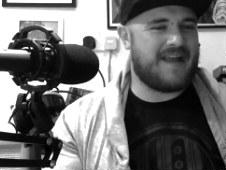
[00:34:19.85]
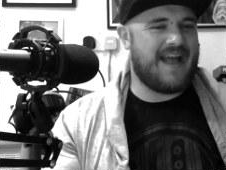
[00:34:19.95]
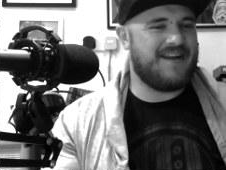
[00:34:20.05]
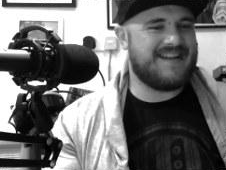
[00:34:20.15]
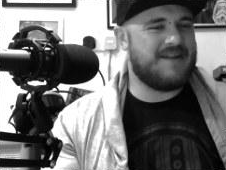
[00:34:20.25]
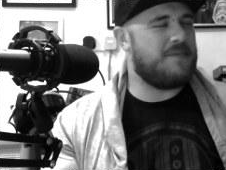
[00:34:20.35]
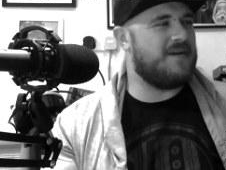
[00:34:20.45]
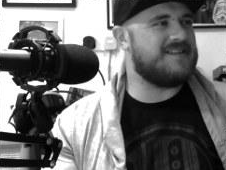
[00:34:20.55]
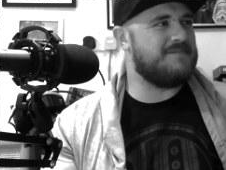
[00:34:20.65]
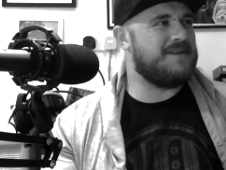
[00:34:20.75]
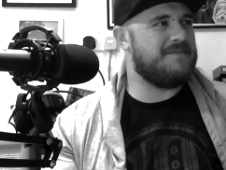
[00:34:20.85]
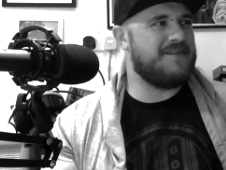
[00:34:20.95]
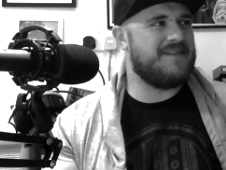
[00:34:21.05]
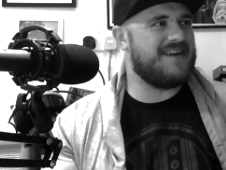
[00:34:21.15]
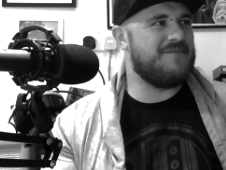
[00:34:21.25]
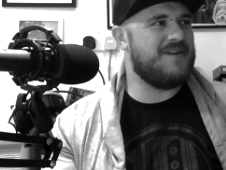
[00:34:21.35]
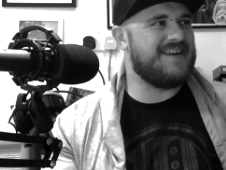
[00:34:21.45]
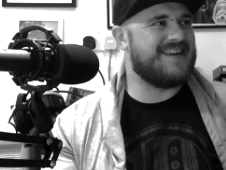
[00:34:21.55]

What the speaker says: how can it possibly be fucking weak?